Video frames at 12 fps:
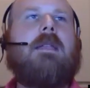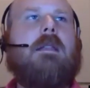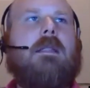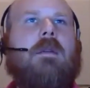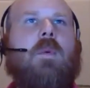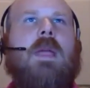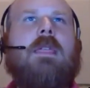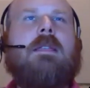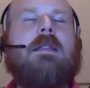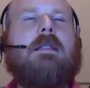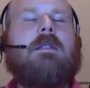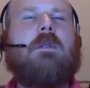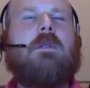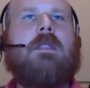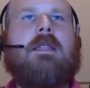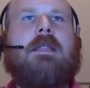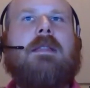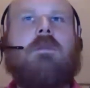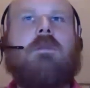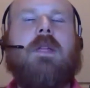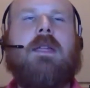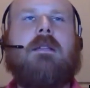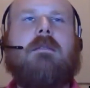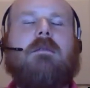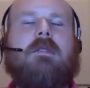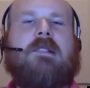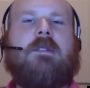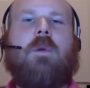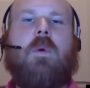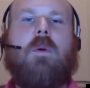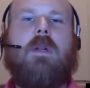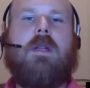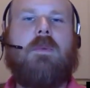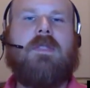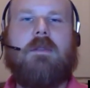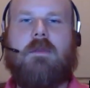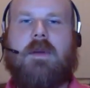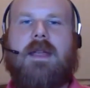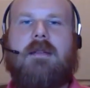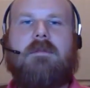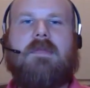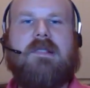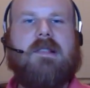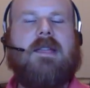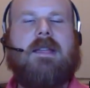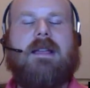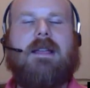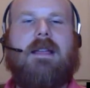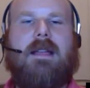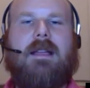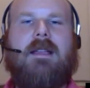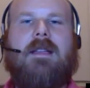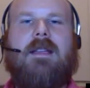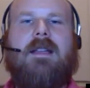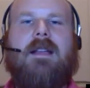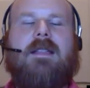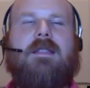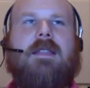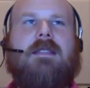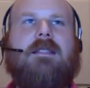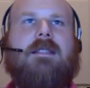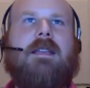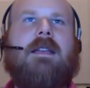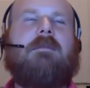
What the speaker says: the way they did it too, that they did it like scoring with the Rams, like I think that